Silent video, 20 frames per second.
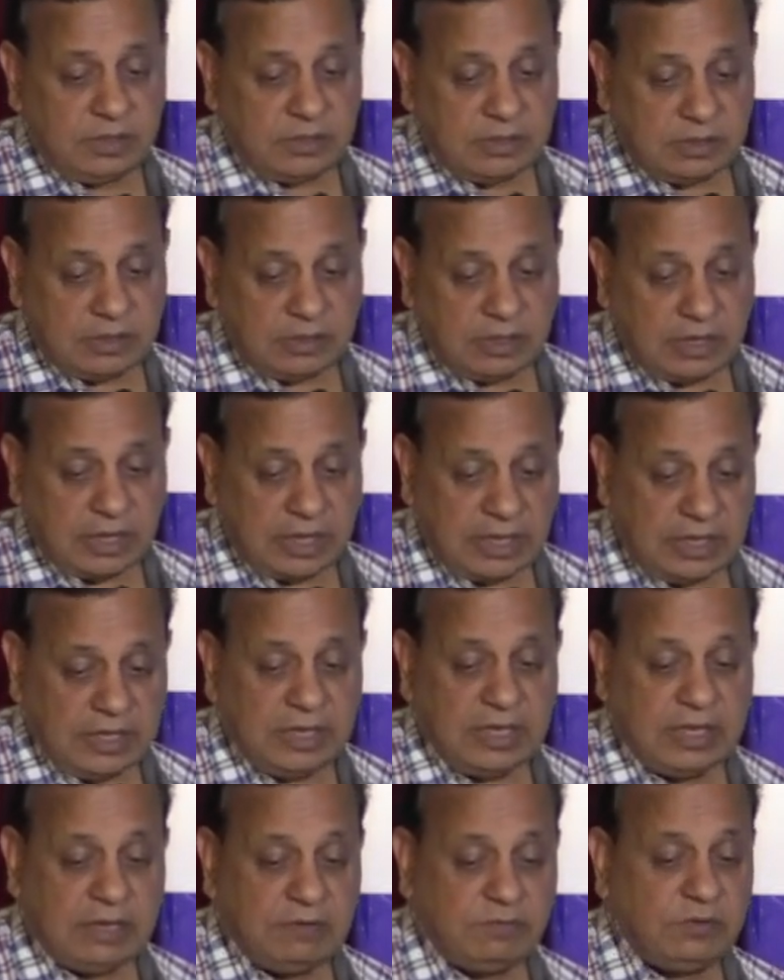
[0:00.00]

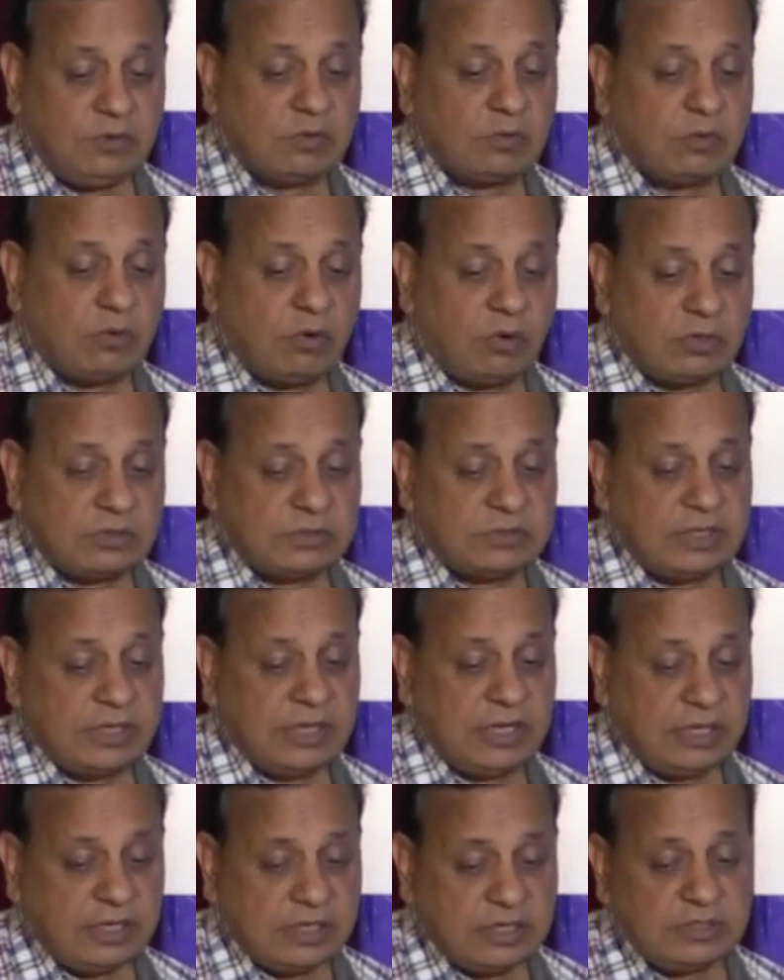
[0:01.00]
LA-LV clots,
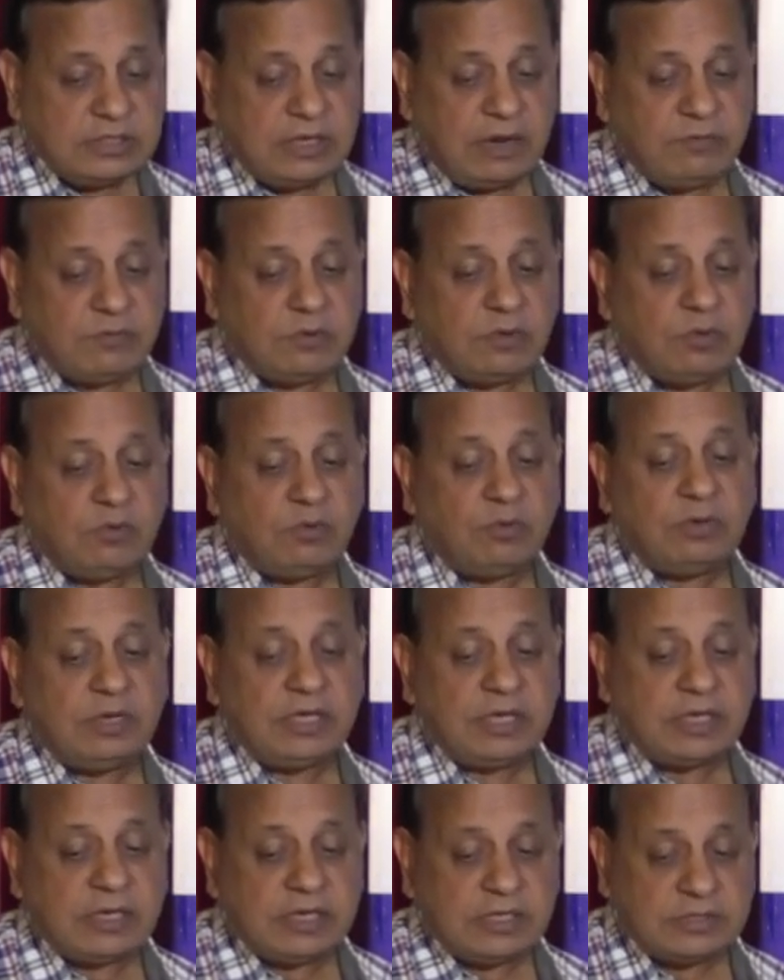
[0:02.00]
increase afterload,
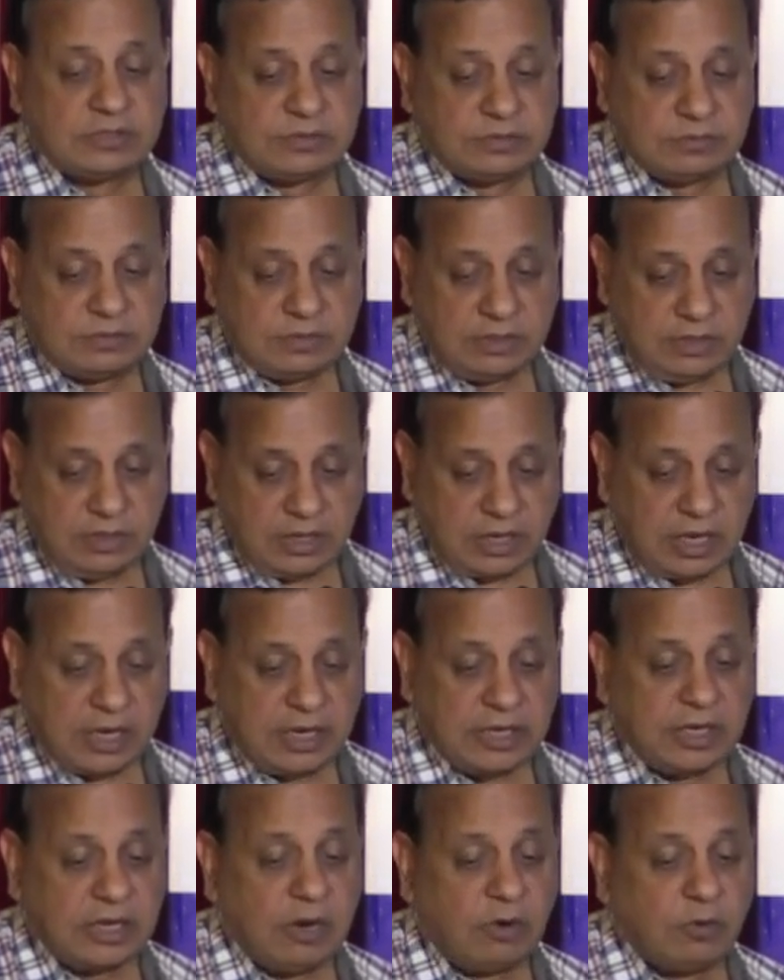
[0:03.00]
decrease
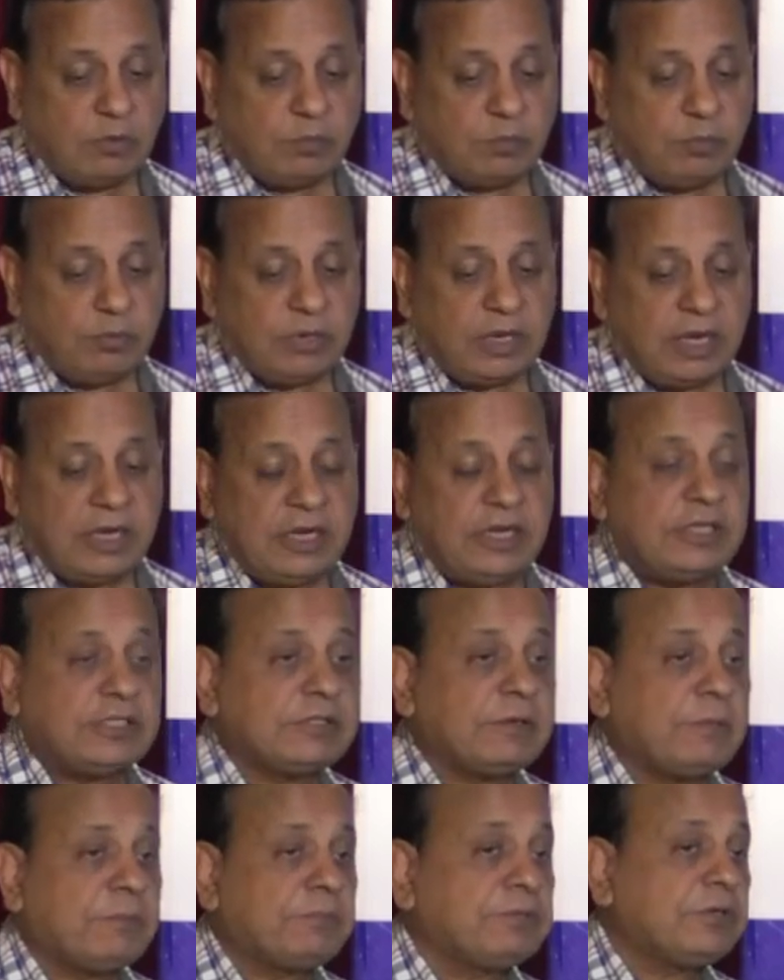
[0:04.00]
cardiac output, and
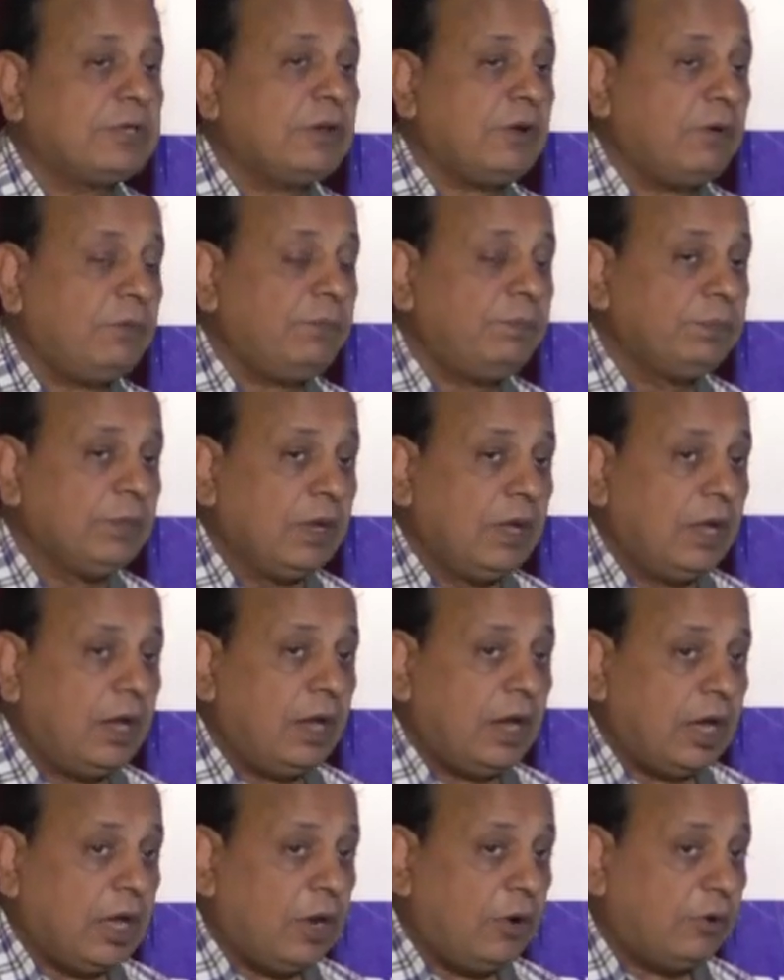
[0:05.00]
disruption of
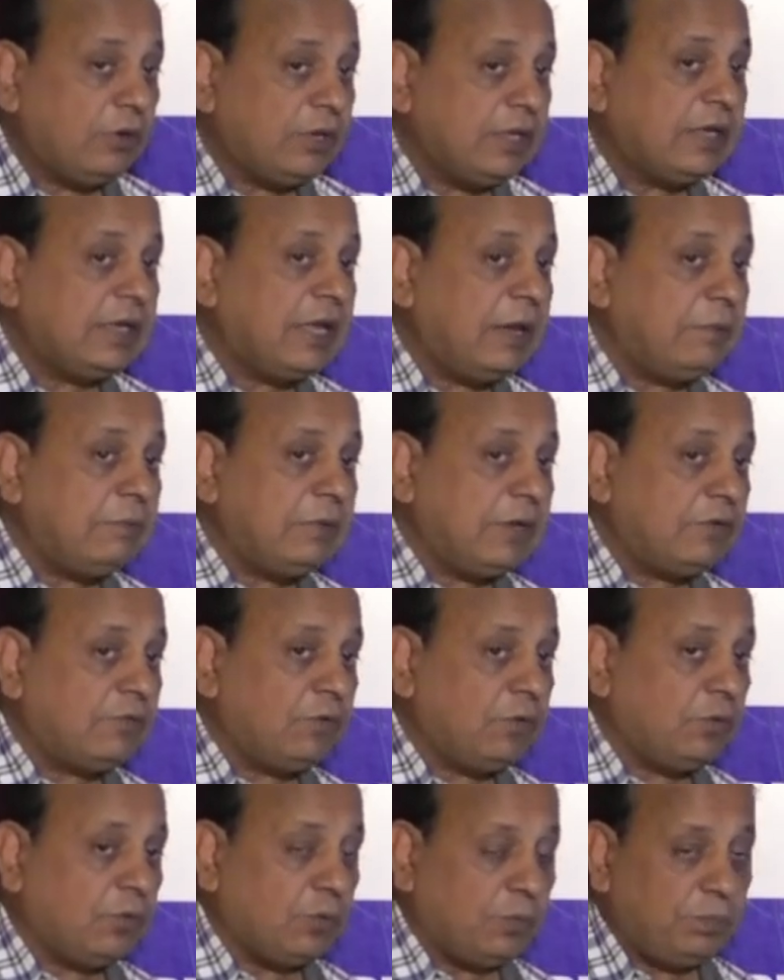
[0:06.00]
aortic laminar
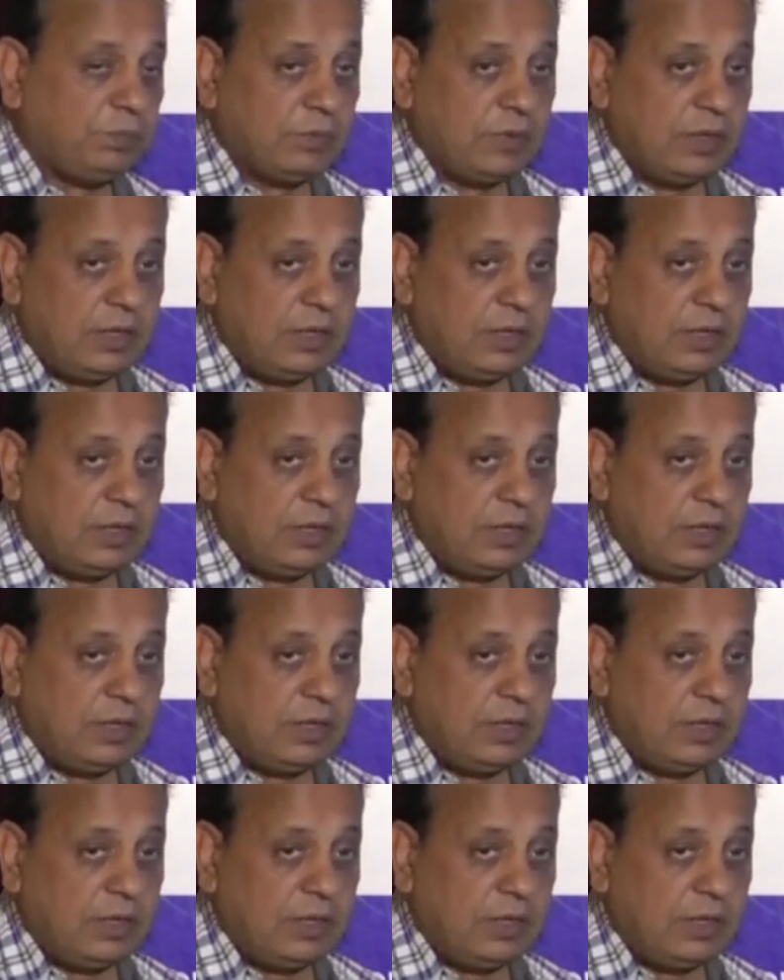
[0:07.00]
flow.